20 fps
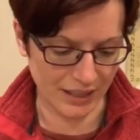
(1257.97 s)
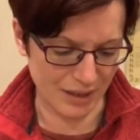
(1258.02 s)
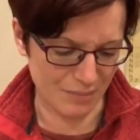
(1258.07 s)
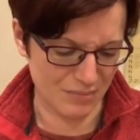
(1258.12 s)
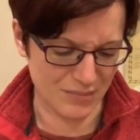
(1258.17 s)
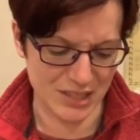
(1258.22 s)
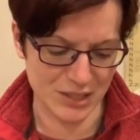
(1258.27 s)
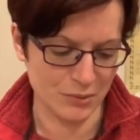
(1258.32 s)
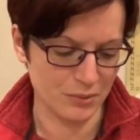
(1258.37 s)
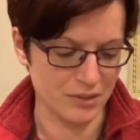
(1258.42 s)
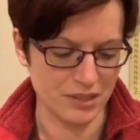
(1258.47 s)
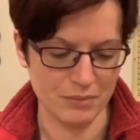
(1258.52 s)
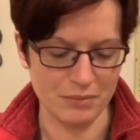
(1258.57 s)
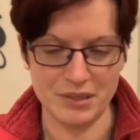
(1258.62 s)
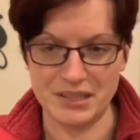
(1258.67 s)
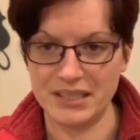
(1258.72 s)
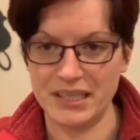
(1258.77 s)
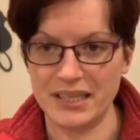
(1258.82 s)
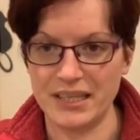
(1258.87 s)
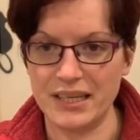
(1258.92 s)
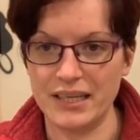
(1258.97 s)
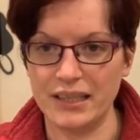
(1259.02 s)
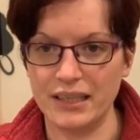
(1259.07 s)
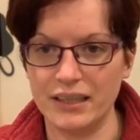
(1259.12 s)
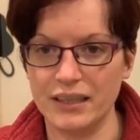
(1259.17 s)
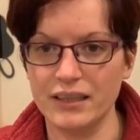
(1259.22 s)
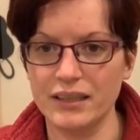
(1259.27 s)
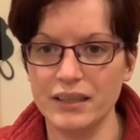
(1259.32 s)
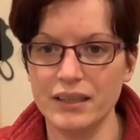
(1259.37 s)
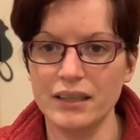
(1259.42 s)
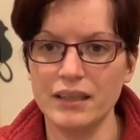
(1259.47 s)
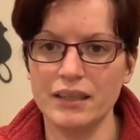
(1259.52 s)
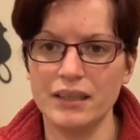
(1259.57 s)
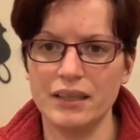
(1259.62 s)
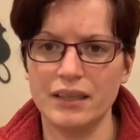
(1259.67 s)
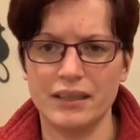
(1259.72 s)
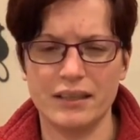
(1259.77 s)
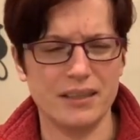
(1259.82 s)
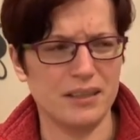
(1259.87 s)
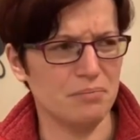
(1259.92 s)
This was a particular,
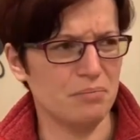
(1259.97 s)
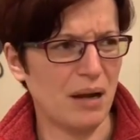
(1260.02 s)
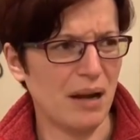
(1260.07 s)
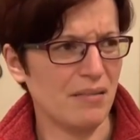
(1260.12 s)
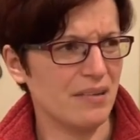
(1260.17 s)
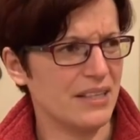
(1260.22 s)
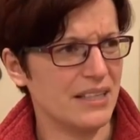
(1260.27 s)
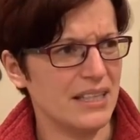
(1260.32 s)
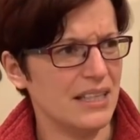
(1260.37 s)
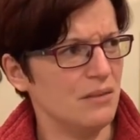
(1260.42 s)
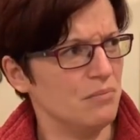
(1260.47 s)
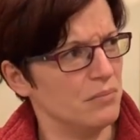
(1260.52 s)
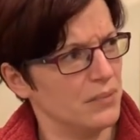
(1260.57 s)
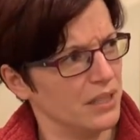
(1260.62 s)
I think, parakeet